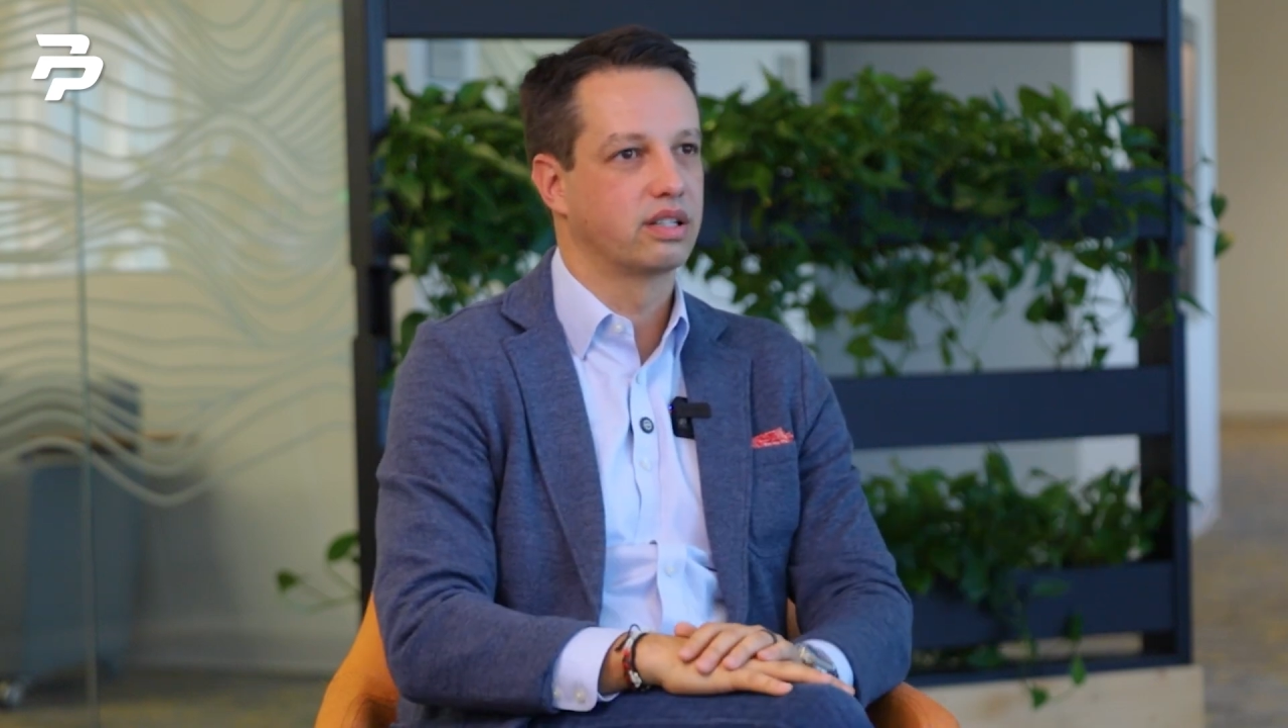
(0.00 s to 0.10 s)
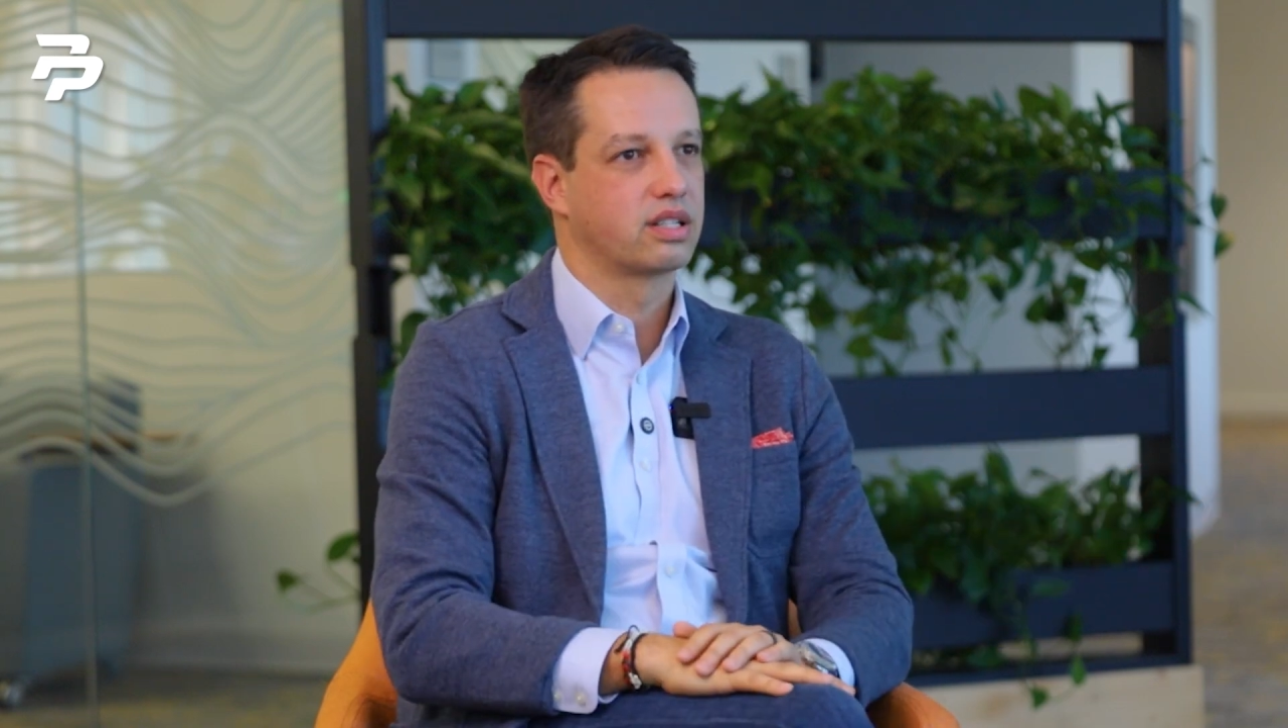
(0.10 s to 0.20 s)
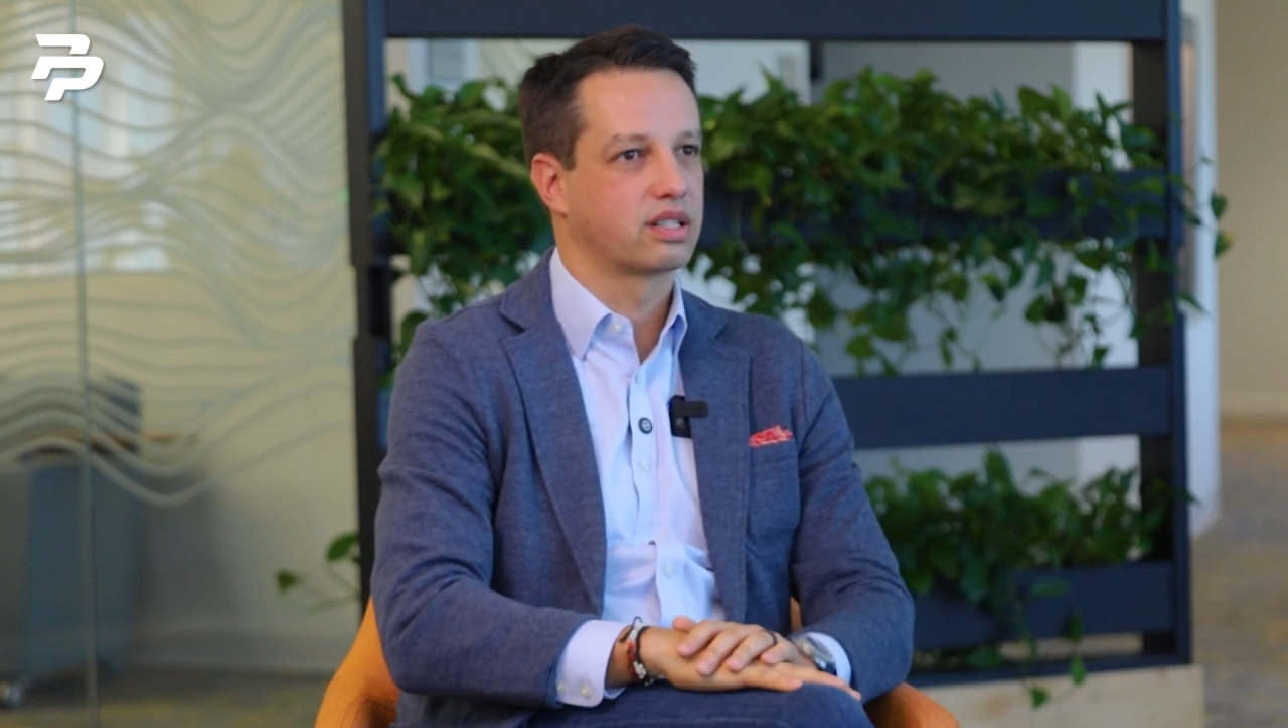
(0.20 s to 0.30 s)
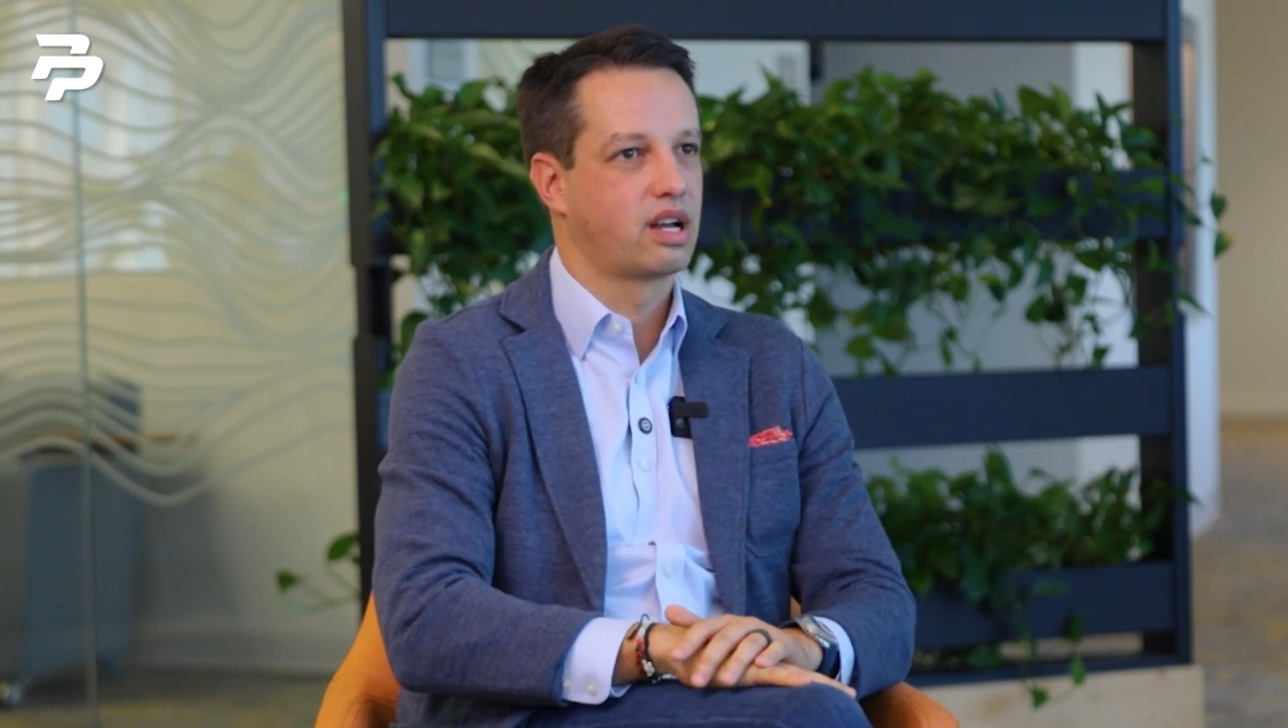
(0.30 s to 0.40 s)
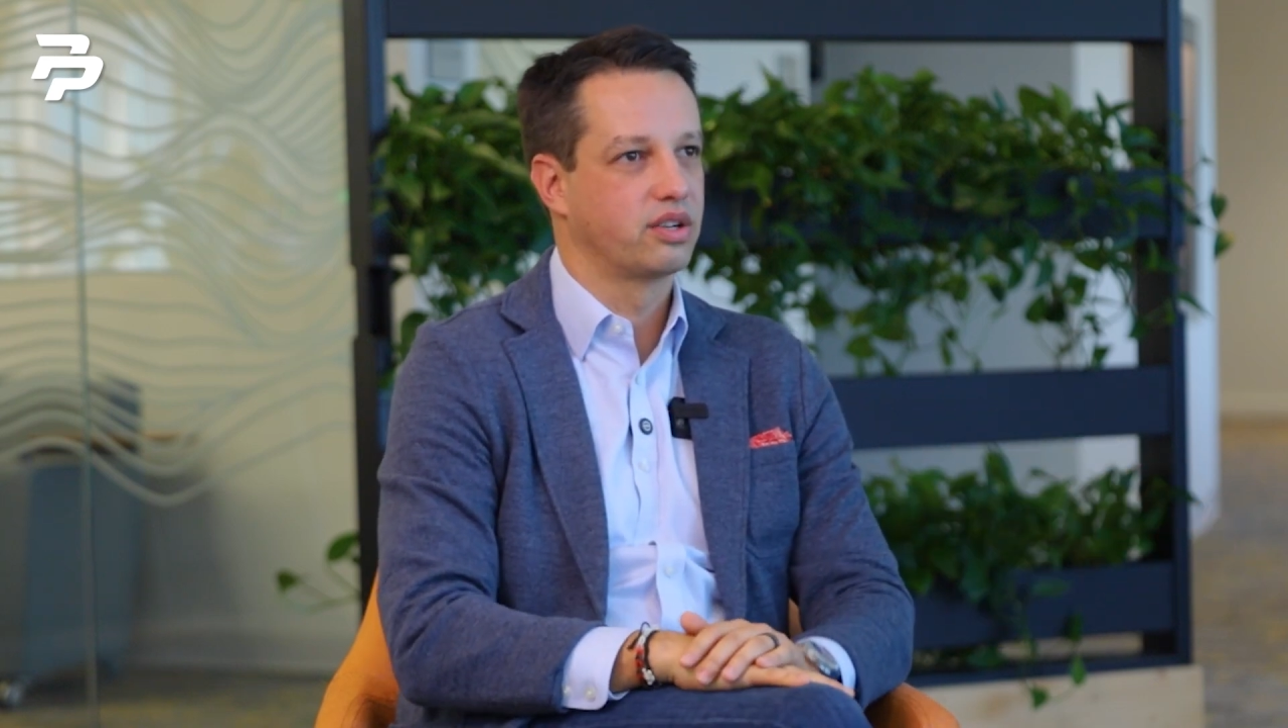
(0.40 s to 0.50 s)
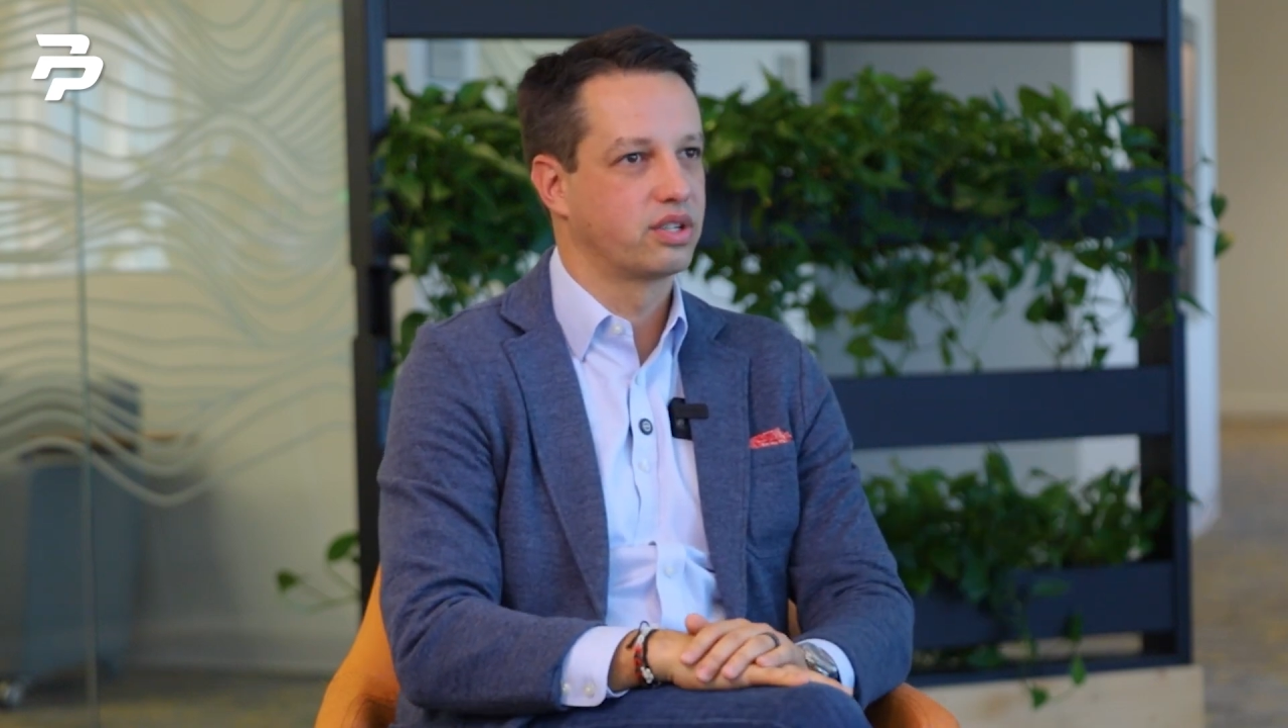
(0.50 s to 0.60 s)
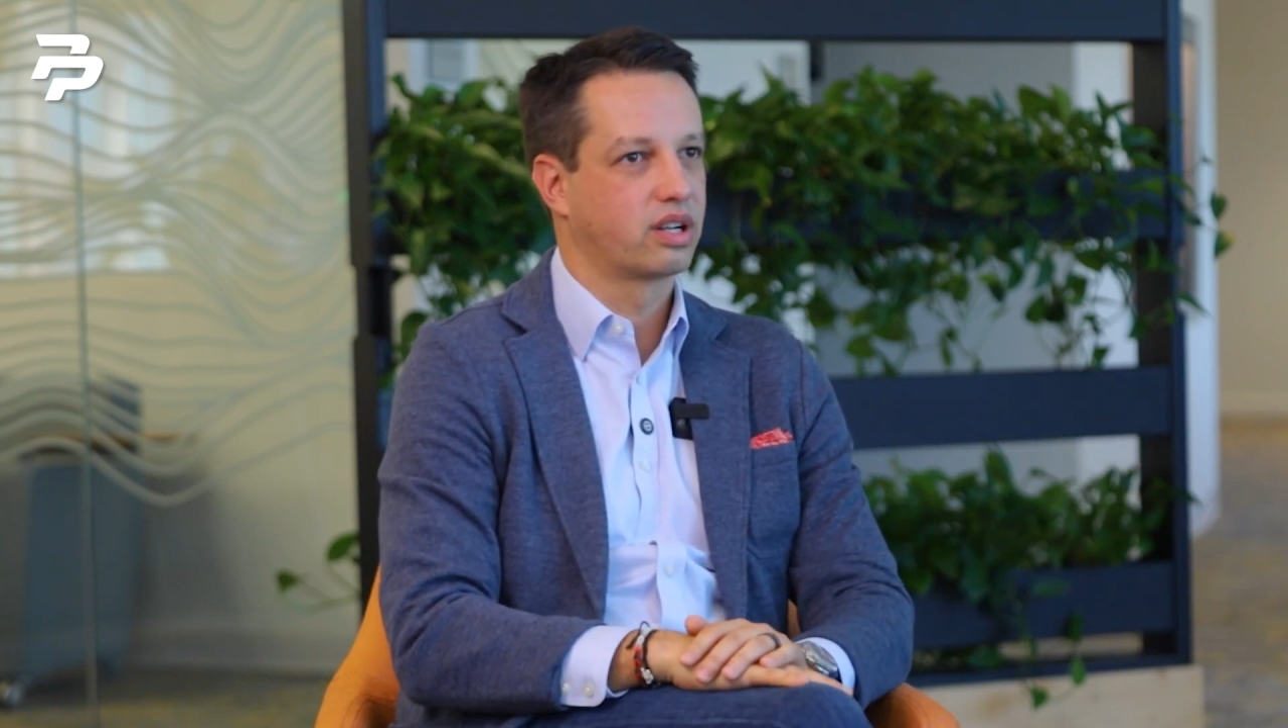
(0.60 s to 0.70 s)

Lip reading: the technology